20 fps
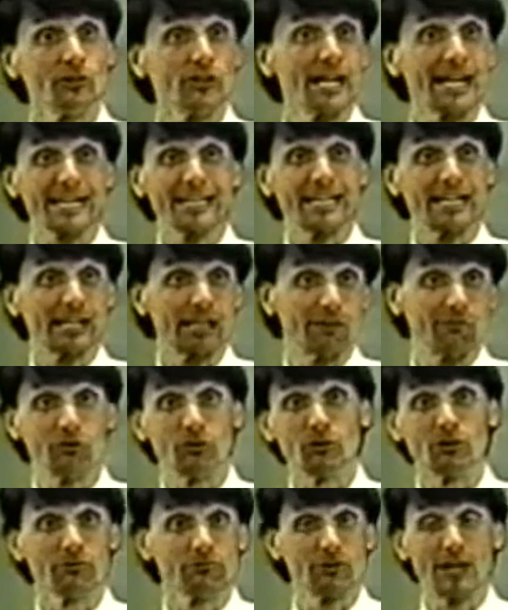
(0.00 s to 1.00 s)
They're not going to give
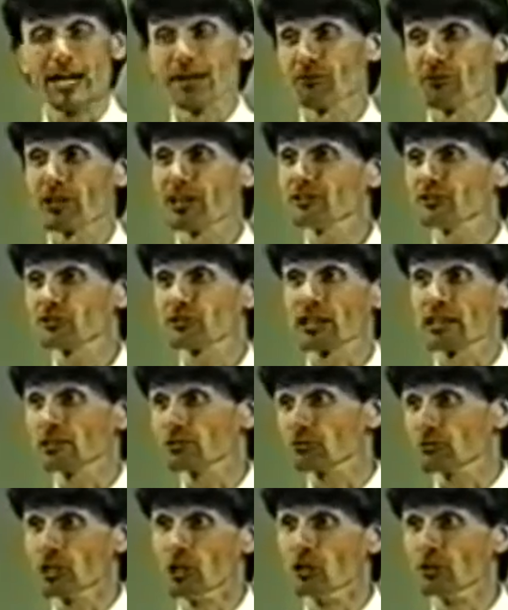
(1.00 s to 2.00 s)
you a
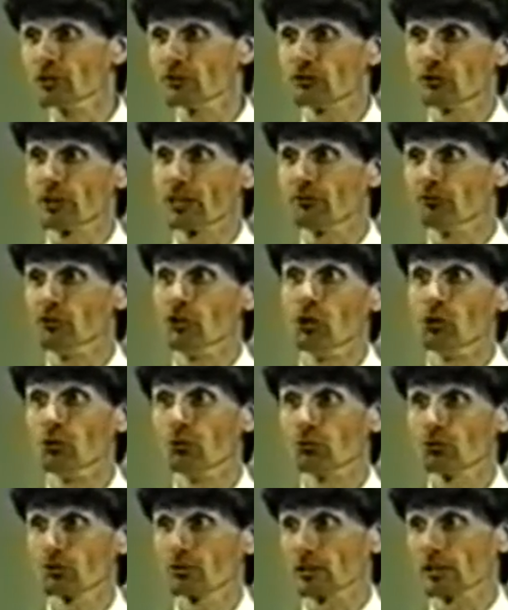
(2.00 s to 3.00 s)
$5,000 loan if you have no